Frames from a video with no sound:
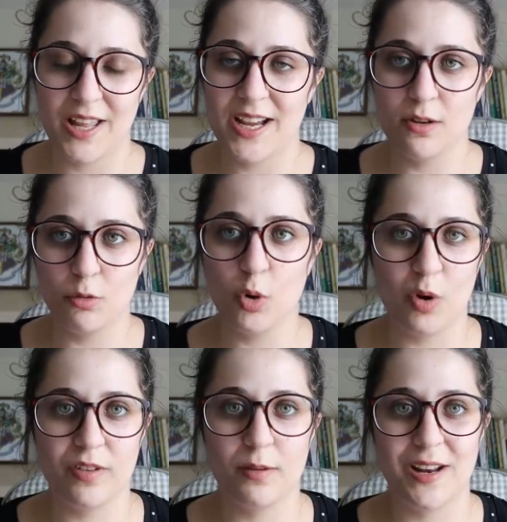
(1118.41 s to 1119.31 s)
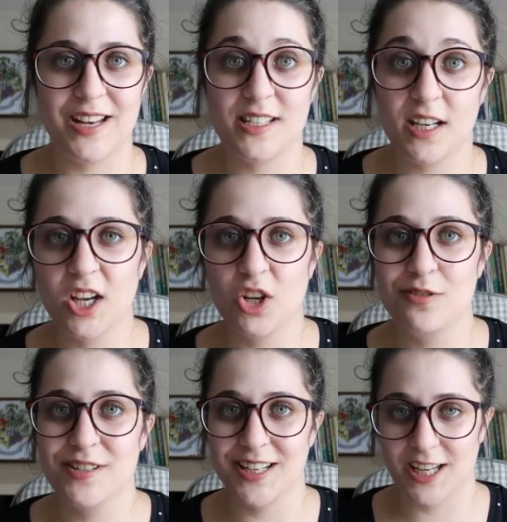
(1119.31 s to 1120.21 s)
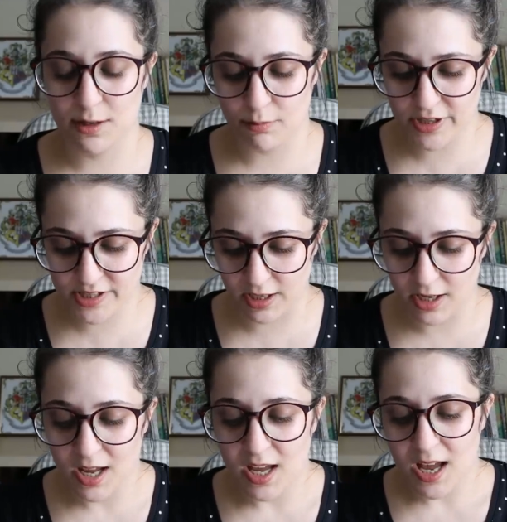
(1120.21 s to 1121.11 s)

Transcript: played all over the place, including in Britain.